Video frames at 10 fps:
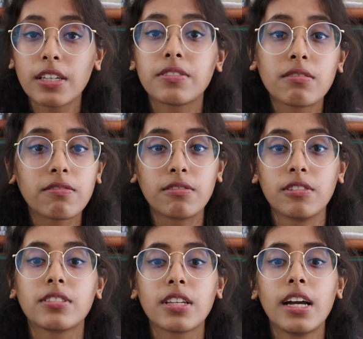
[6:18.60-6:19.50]
leaves and
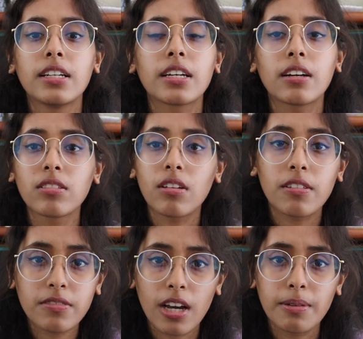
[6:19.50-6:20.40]
fruits take a lot
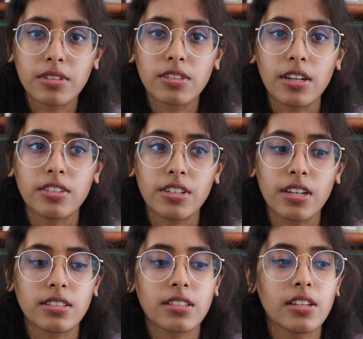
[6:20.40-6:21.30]
of time to
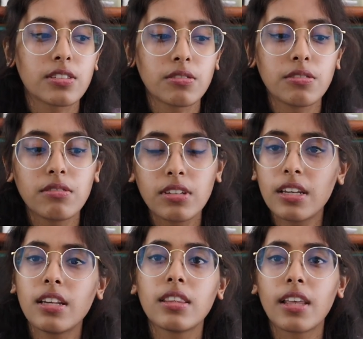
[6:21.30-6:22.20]
digest and so you
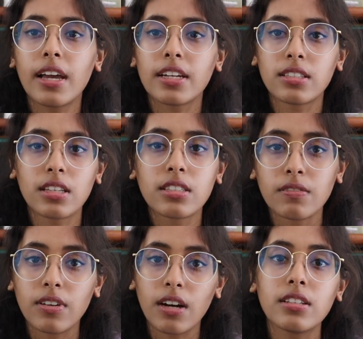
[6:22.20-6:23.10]
need that
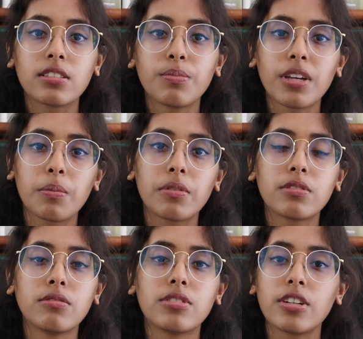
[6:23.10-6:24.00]
extensive gut to be able
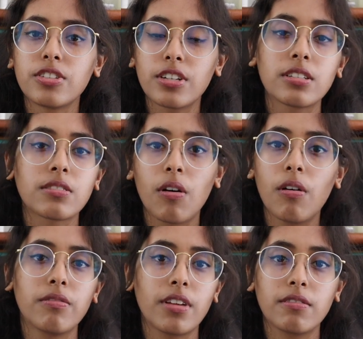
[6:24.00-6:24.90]
to digest
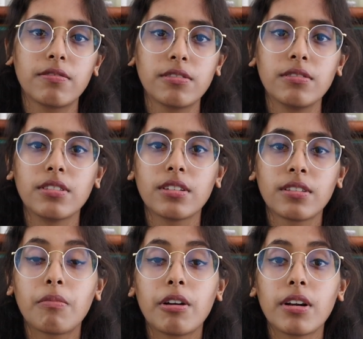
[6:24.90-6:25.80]
all of that food
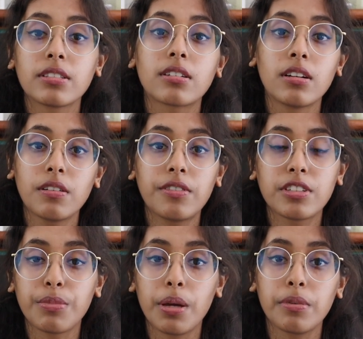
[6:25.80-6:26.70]
whereas
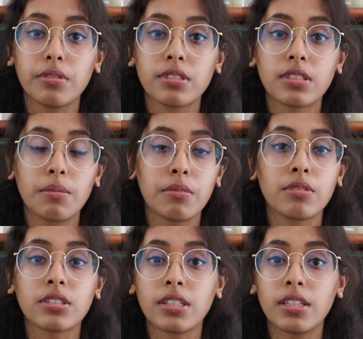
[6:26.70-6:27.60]
carnivorous mammals that
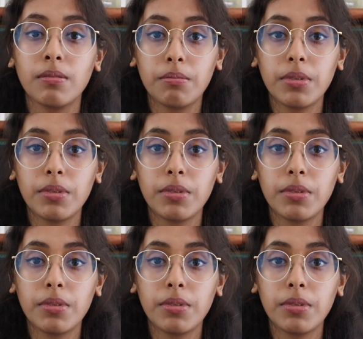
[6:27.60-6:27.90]
mostly eat